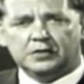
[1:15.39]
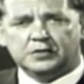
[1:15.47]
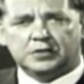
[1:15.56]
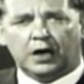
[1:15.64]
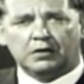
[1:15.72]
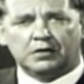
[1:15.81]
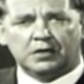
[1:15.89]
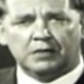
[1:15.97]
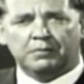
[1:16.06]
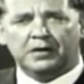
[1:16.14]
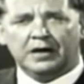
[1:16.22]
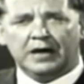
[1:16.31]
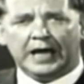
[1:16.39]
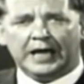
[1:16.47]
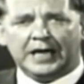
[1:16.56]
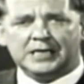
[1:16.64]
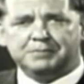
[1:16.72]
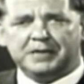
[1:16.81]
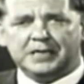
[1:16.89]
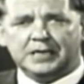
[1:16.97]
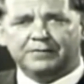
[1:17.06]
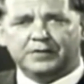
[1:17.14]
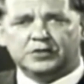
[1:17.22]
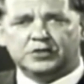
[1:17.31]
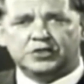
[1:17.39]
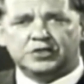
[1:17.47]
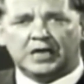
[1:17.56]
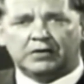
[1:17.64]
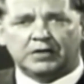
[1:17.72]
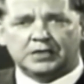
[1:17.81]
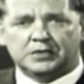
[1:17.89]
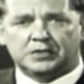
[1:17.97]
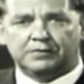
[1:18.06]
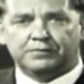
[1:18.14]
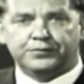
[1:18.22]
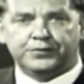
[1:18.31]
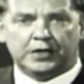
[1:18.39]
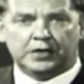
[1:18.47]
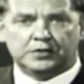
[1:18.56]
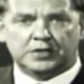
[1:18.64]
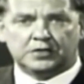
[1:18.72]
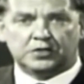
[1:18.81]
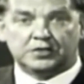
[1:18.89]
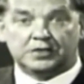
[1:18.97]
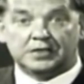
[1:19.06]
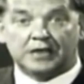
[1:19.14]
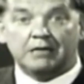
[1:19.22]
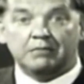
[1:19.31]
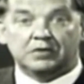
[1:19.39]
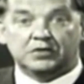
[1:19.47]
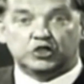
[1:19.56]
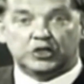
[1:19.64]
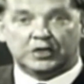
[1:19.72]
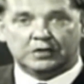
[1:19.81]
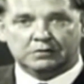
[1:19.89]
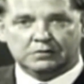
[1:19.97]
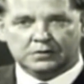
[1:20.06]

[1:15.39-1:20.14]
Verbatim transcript: has talked to them, and has been given secrets of things such as a time machine